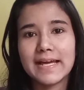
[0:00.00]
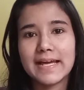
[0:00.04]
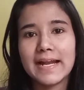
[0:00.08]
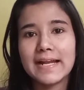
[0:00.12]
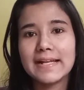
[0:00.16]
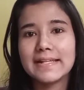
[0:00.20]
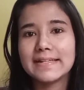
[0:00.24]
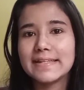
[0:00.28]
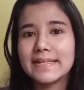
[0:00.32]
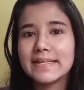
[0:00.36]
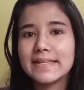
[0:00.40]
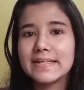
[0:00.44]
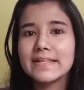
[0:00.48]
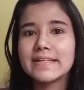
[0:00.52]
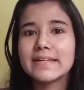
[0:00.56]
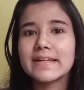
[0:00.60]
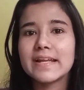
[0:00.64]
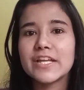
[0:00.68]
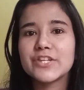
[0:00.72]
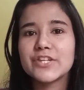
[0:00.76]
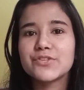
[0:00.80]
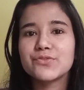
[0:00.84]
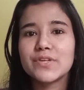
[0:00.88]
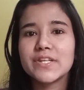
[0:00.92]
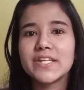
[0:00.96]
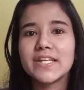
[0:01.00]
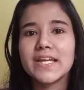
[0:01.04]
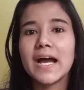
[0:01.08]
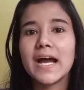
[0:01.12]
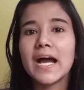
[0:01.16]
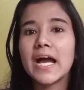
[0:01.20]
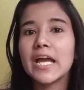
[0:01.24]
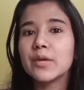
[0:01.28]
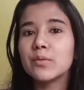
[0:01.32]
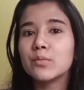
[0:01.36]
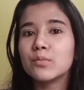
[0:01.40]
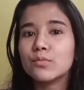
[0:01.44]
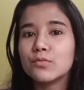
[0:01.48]
and then gradually
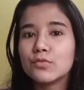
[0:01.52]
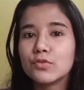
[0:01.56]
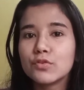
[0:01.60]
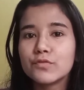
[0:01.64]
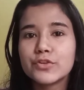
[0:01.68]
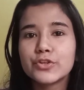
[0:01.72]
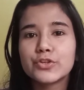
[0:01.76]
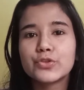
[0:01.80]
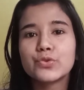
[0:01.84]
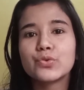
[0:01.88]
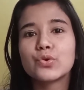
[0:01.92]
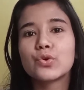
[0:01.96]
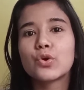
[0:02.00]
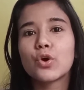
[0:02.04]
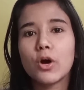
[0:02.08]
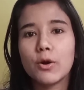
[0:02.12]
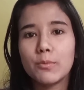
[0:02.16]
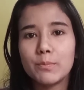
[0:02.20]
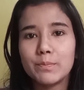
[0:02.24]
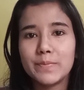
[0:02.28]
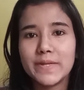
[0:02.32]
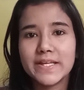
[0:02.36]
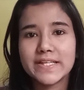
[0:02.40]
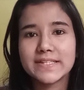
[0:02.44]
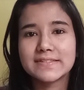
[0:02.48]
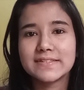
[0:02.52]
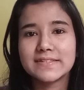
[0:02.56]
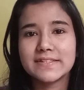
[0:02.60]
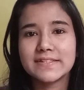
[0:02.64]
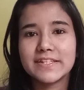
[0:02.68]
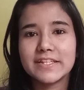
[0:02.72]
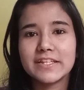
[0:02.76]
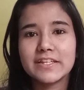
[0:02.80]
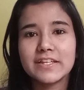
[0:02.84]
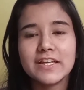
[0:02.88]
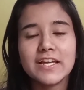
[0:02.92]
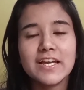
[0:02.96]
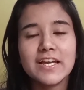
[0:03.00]
I moved to
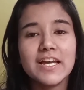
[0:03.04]
complexity.